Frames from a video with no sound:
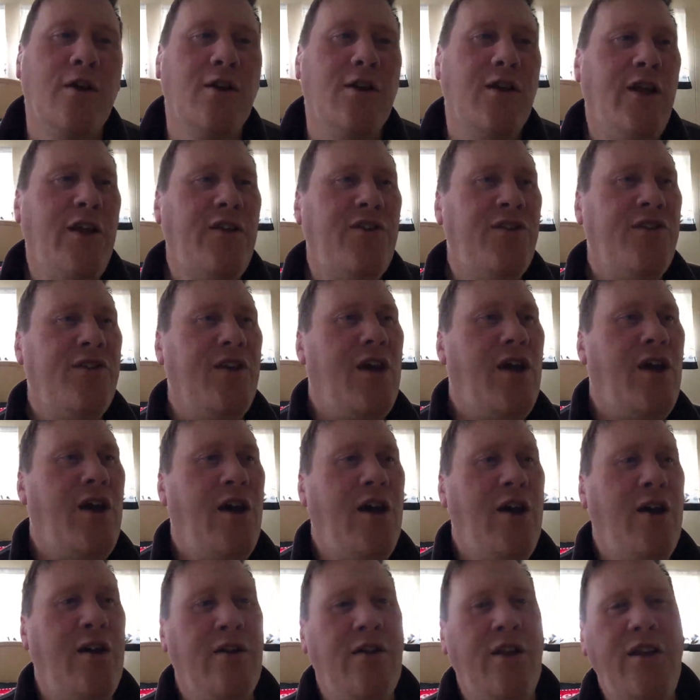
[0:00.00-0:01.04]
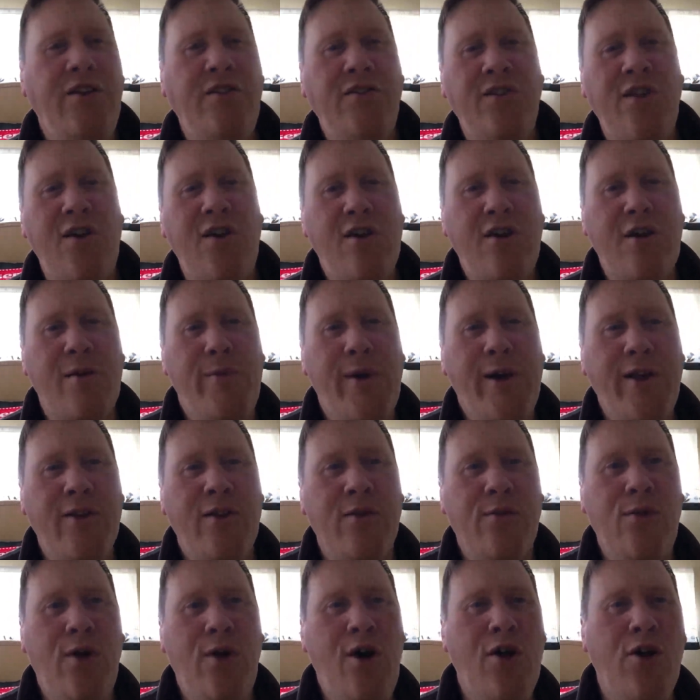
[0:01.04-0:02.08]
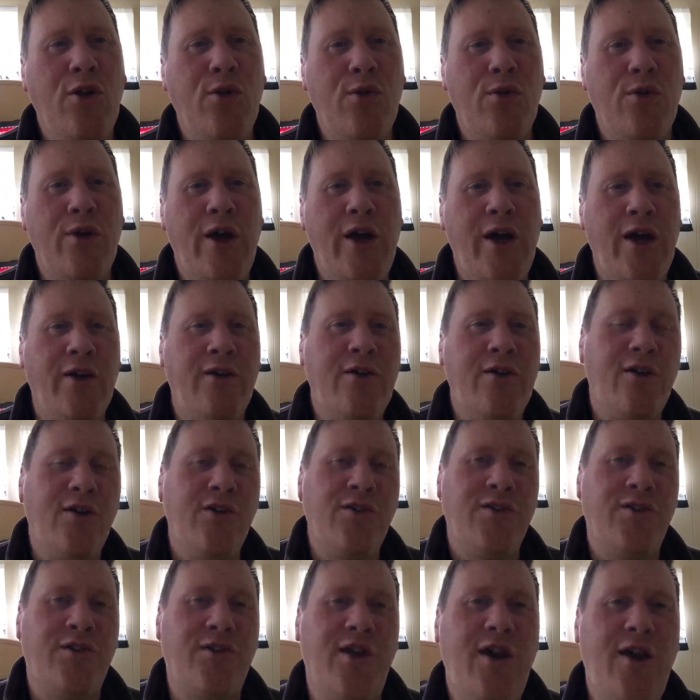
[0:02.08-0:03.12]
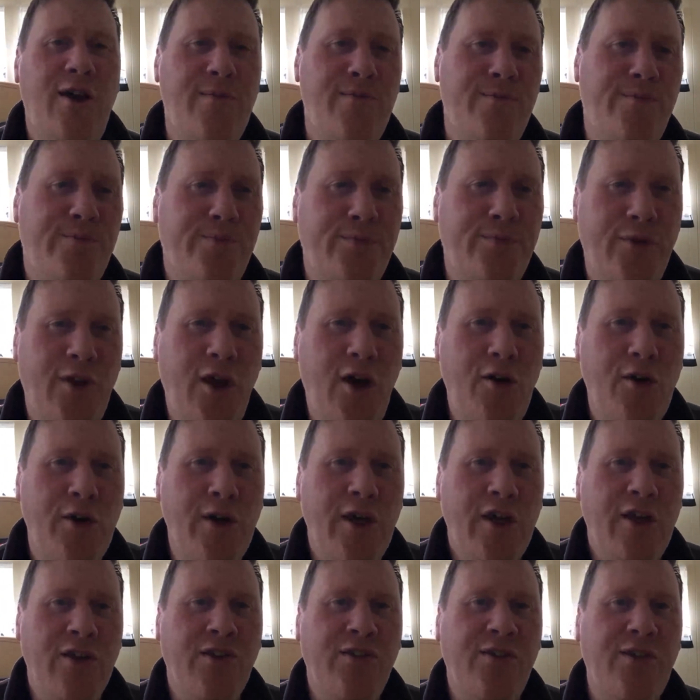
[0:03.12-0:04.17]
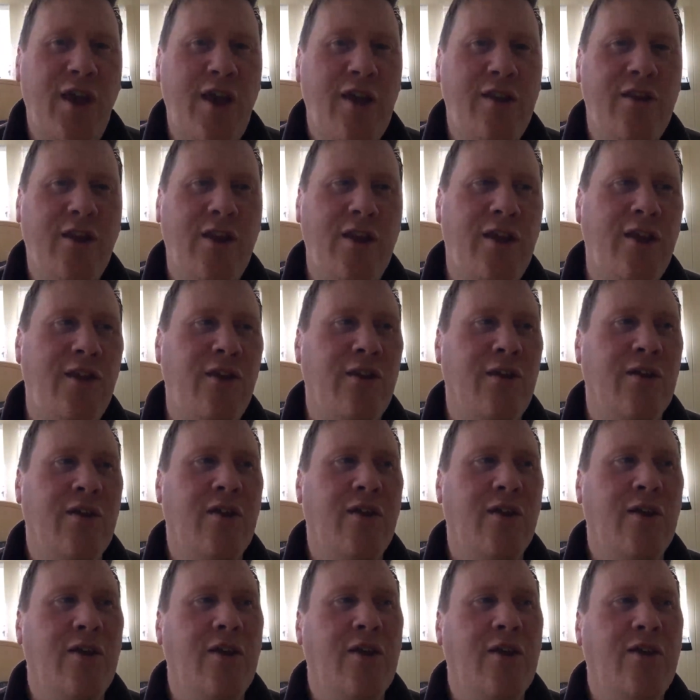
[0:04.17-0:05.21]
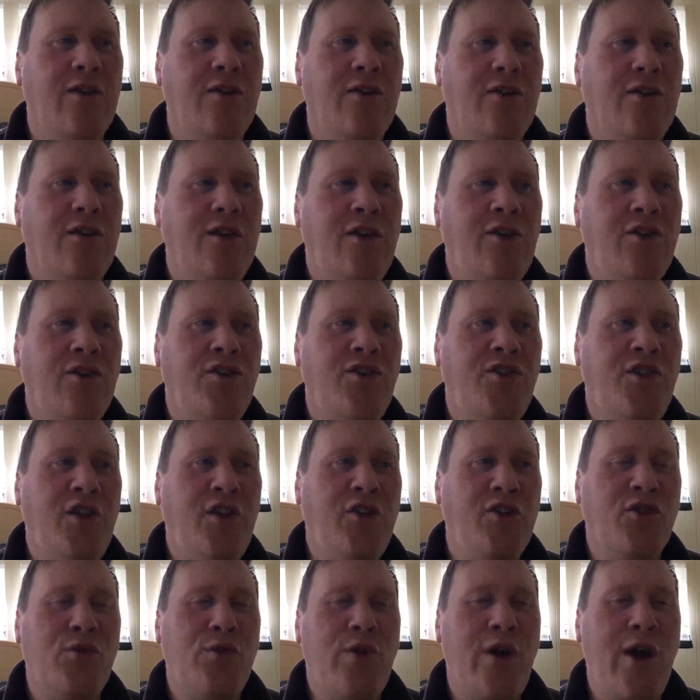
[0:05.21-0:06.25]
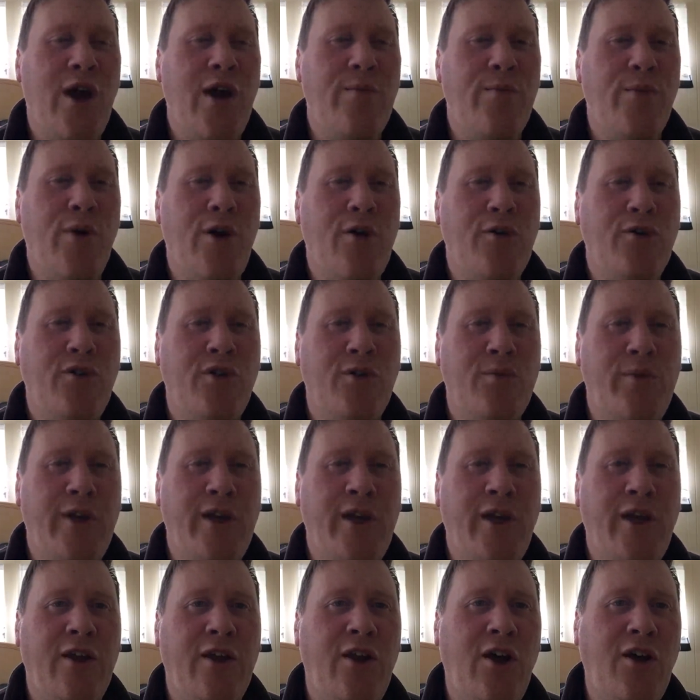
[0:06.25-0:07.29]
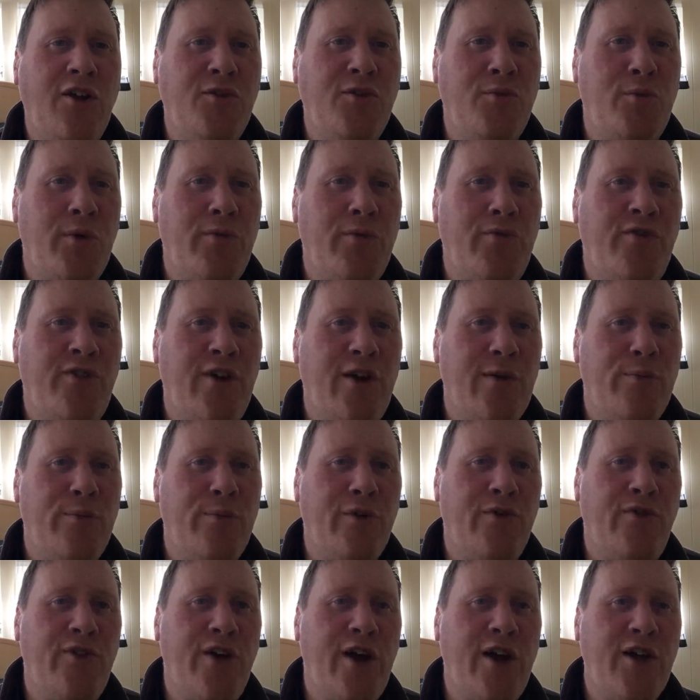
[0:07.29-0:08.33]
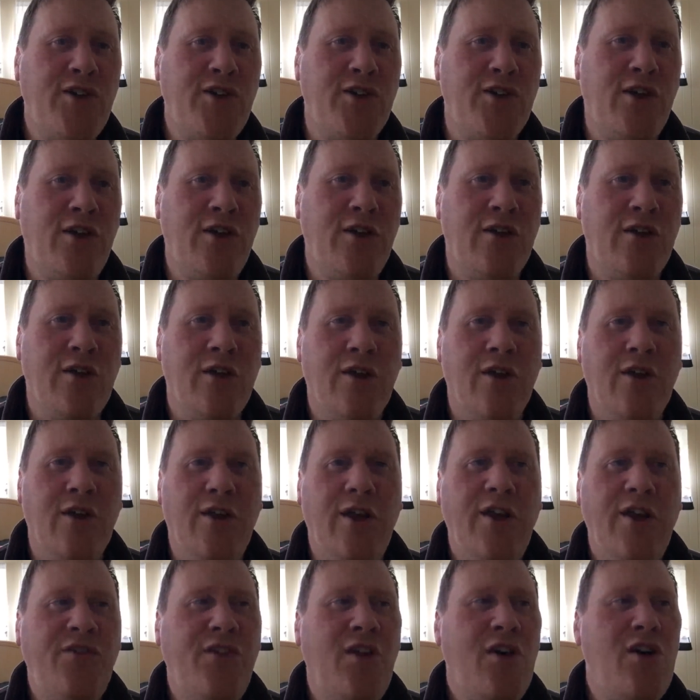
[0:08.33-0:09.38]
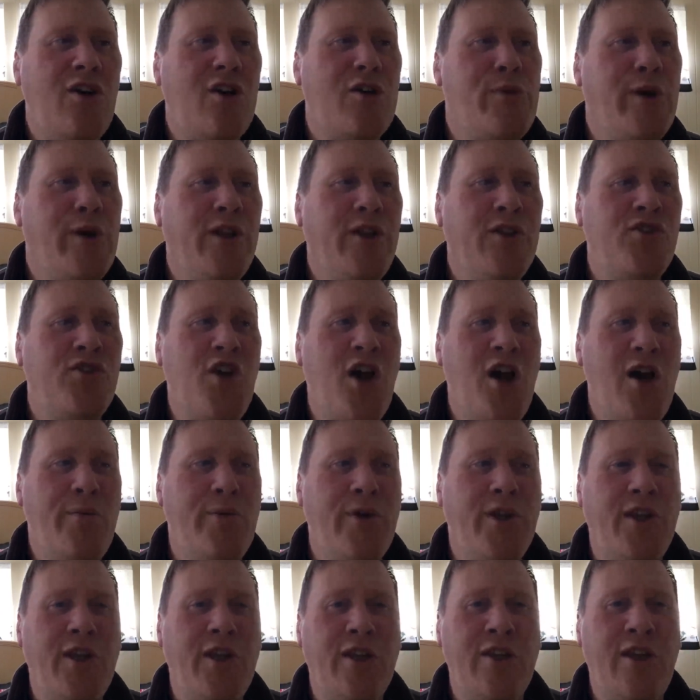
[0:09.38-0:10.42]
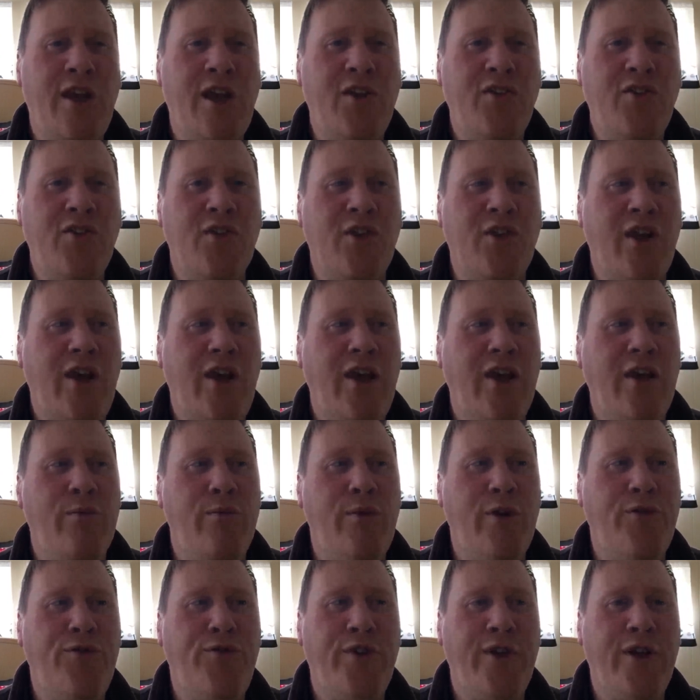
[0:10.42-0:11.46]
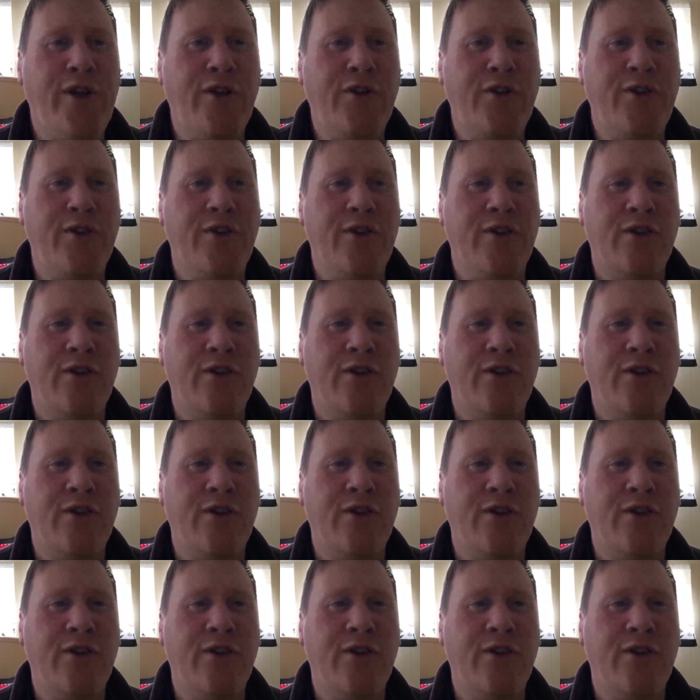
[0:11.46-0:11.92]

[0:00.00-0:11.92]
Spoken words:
Let's talk about the role, because Noe had said that he considers Rambo to be an ultimate professional. Let's talk about the job he did yesterday in midfield.